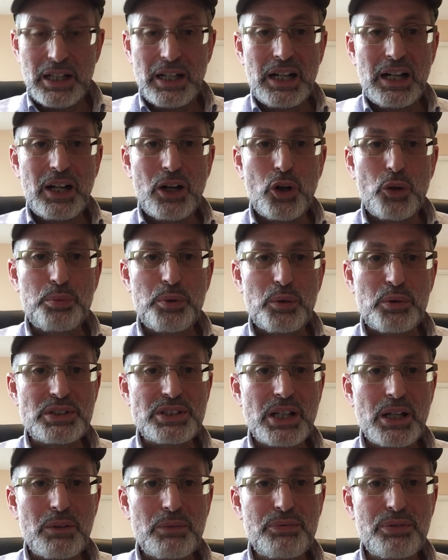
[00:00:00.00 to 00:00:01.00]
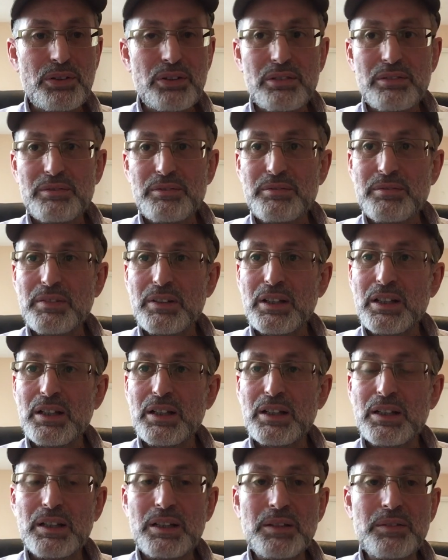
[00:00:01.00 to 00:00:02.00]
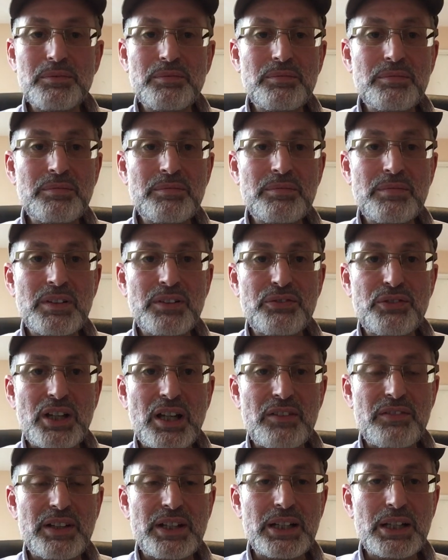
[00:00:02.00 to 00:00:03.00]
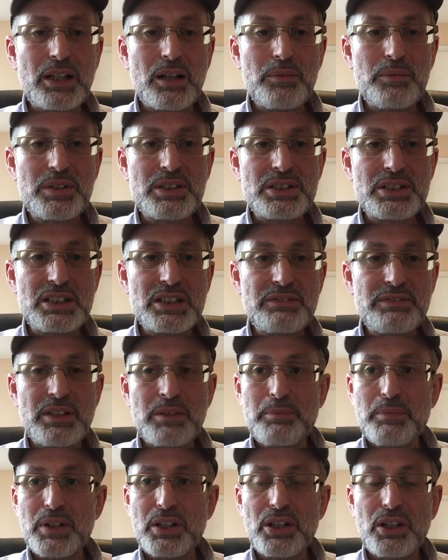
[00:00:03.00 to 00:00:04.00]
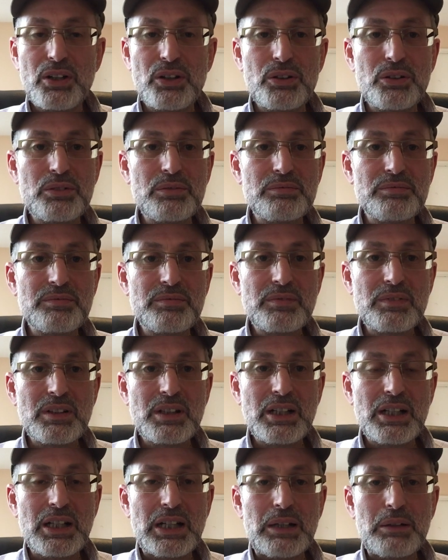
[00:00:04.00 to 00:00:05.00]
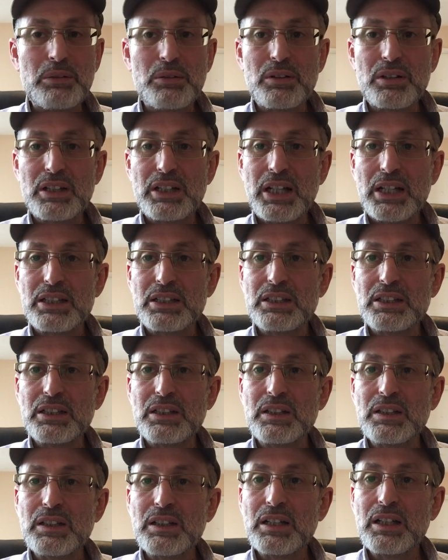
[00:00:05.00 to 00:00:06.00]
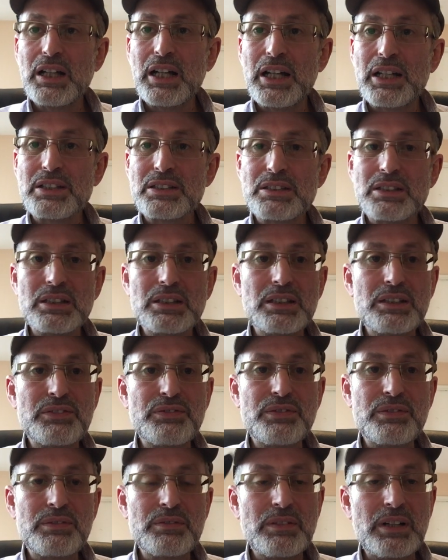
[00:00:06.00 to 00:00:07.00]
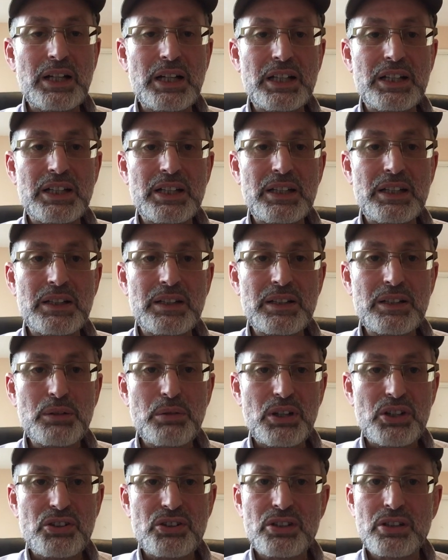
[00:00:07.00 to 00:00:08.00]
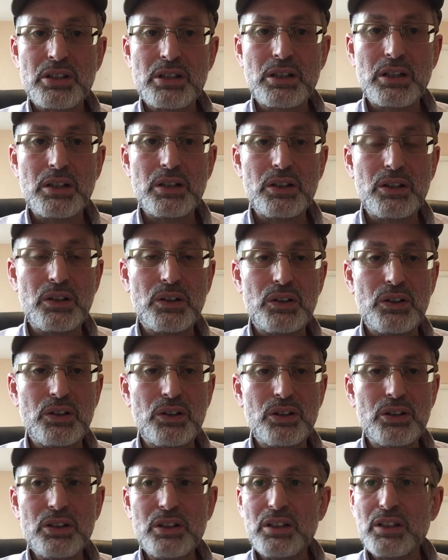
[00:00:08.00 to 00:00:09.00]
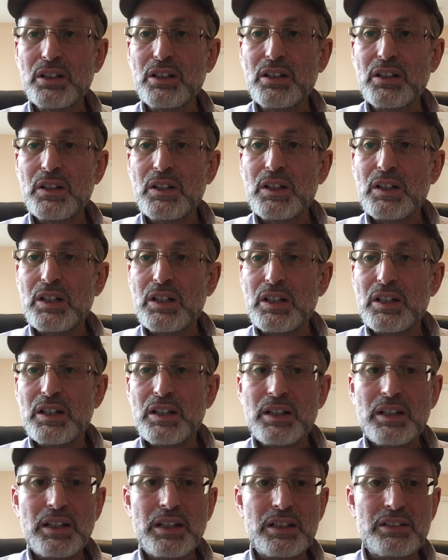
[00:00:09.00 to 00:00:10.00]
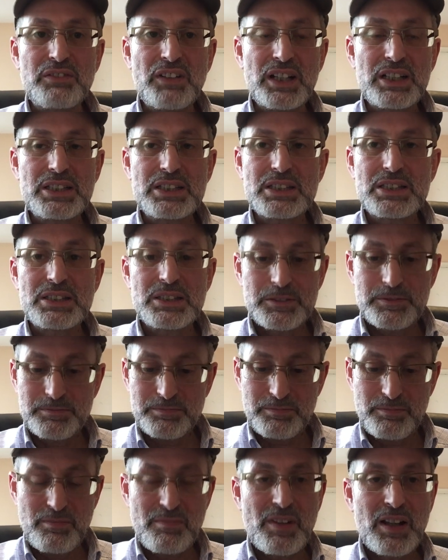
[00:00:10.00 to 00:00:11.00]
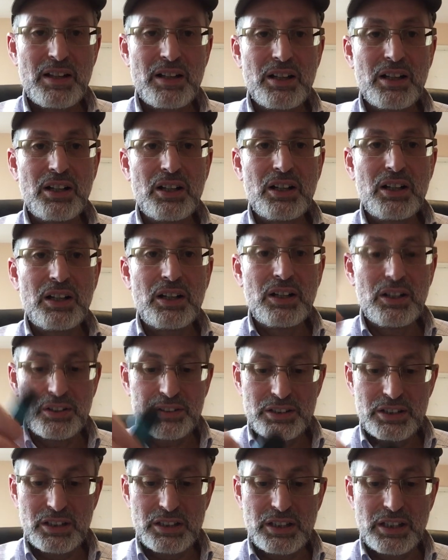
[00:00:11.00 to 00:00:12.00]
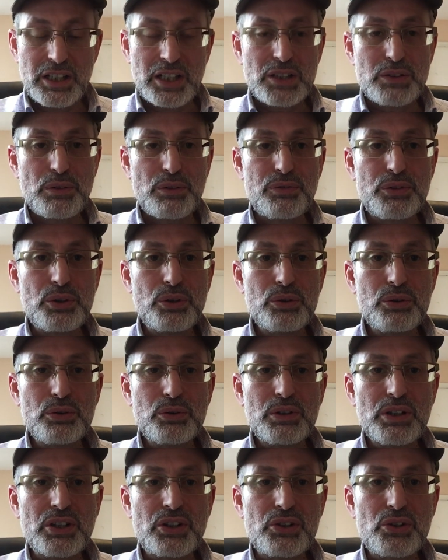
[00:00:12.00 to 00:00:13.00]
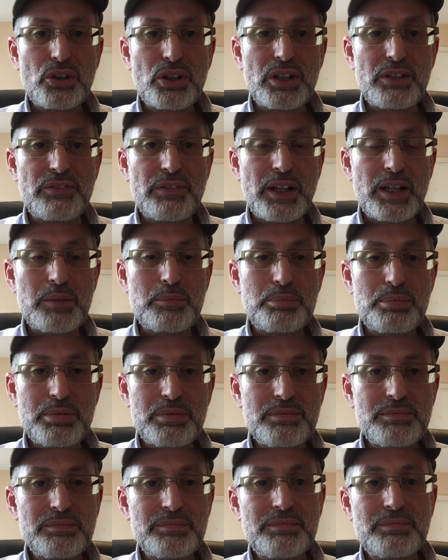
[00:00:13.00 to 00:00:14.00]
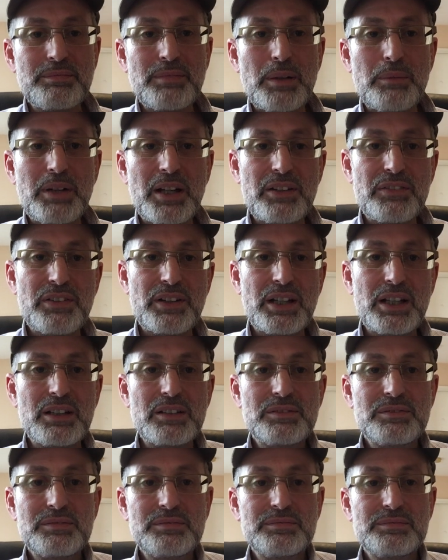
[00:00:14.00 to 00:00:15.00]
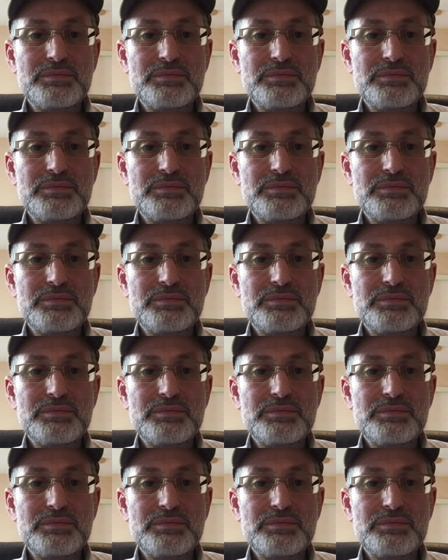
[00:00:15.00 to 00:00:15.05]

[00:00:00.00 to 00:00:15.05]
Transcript: I hope it was helpful. If you have any comments, leave them below. I will gladly answer if any question or advice. Until the next review, enjoy your vape. Bye-bye for now.